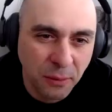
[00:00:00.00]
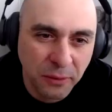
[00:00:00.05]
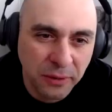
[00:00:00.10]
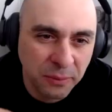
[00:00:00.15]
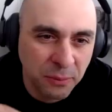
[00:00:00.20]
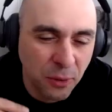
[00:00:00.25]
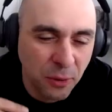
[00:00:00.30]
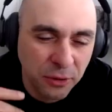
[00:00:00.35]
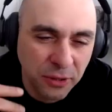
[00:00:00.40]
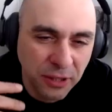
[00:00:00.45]

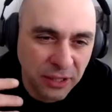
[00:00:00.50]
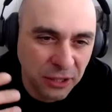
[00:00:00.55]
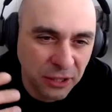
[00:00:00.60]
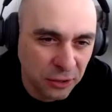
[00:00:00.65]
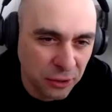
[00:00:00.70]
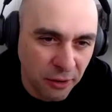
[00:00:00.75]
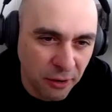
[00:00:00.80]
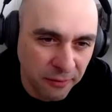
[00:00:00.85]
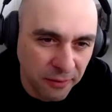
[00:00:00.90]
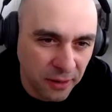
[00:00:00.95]
it's mostly
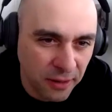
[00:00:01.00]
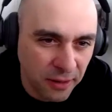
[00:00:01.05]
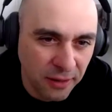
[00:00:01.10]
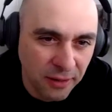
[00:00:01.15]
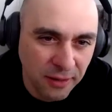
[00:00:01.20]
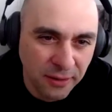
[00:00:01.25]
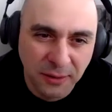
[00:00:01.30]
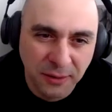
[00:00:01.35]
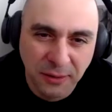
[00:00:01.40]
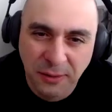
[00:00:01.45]

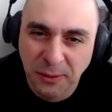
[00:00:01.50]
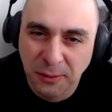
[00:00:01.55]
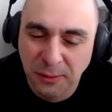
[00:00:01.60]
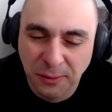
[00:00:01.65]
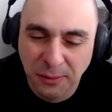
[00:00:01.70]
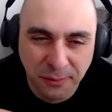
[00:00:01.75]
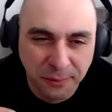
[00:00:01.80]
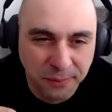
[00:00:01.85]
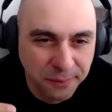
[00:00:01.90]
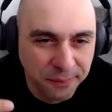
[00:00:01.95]
servers.
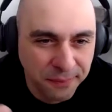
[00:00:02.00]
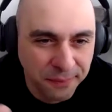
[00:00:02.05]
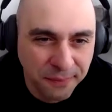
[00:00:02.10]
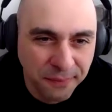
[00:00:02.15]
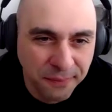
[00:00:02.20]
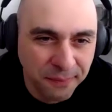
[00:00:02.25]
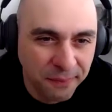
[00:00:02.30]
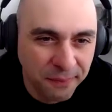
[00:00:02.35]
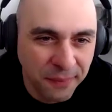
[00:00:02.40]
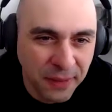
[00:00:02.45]
You
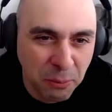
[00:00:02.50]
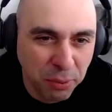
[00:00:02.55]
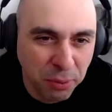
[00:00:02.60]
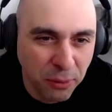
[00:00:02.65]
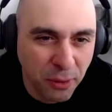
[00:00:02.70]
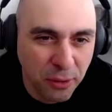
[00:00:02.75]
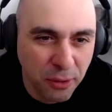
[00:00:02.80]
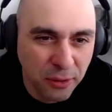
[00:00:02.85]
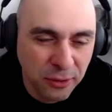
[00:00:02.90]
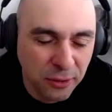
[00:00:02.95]

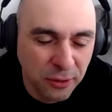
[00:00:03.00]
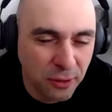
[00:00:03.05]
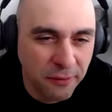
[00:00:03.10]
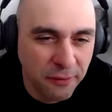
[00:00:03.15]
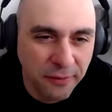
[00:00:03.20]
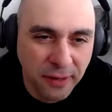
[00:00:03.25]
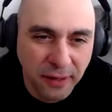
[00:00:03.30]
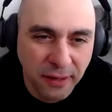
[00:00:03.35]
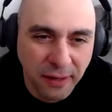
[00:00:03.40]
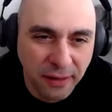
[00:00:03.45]
deploy your
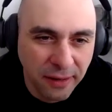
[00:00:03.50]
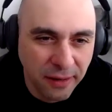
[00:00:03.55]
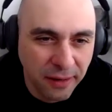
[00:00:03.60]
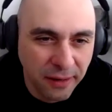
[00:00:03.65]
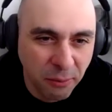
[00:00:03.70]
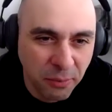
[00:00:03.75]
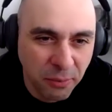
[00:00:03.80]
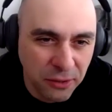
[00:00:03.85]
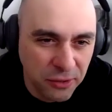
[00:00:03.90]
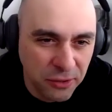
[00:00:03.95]
server,
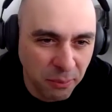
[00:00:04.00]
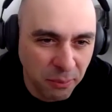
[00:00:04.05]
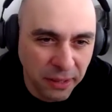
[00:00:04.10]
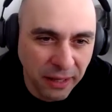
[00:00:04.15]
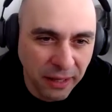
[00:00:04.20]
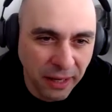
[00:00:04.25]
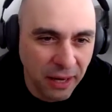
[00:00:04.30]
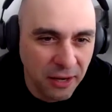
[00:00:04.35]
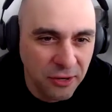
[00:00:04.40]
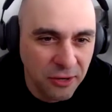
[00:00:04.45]
you build your
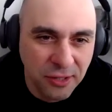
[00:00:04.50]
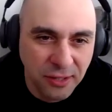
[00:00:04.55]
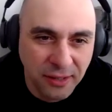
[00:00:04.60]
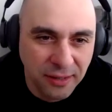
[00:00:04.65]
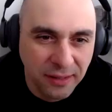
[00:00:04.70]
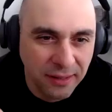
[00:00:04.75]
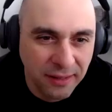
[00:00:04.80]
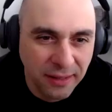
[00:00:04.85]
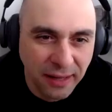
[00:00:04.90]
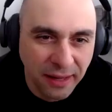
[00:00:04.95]

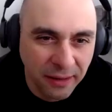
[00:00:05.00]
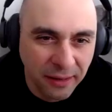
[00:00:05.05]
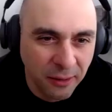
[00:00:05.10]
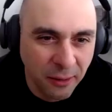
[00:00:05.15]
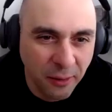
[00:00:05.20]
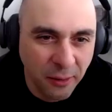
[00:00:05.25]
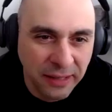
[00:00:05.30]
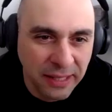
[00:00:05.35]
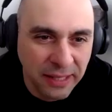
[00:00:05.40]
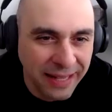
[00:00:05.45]
application,
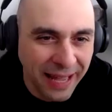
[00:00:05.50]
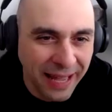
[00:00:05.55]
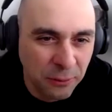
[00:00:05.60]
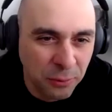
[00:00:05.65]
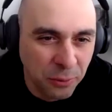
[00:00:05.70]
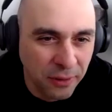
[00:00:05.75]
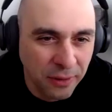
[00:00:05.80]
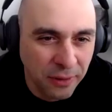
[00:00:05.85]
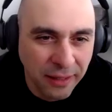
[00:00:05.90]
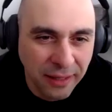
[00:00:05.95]
and the
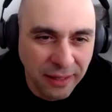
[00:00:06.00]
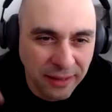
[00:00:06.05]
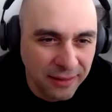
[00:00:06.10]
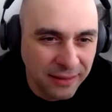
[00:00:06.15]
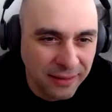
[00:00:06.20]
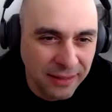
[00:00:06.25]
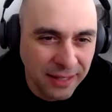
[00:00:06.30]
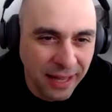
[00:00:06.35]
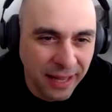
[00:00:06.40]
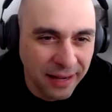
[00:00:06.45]
network
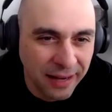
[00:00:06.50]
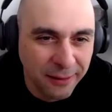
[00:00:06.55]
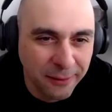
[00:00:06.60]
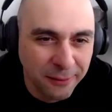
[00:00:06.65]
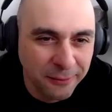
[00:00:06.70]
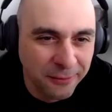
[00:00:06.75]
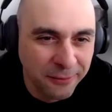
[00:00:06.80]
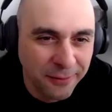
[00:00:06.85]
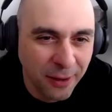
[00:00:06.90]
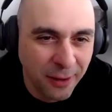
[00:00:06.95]
is kind
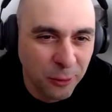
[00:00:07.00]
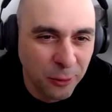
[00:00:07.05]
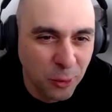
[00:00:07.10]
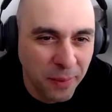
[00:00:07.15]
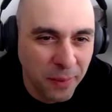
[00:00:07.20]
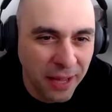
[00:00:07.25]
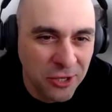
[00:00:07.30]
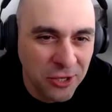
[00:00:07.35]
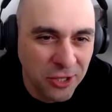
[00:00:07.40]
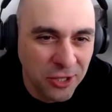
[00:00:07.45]
of
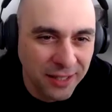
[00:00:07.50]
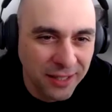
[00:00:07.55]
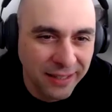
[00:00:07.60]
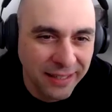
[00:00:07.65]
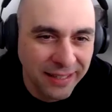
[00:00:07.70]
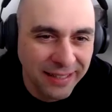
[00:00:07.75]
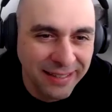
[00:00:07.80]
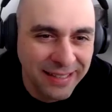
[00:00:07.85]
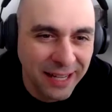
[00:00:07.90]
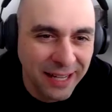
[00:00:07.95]

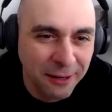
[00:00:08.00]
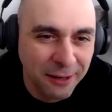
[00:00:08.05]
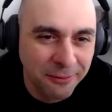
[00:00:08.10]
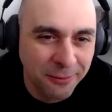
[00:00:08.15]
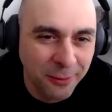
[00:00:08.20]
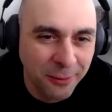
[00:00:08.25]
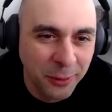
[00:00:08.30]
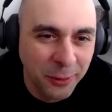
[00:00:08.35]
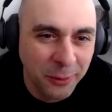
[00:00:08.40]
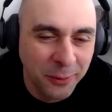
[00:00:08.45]
automatically done
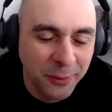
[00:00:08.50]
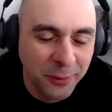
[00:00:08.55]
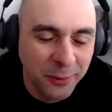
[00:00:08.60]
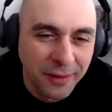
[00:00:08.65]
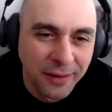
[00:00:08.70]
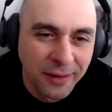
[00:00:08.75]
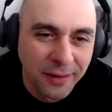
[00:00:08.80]
for you.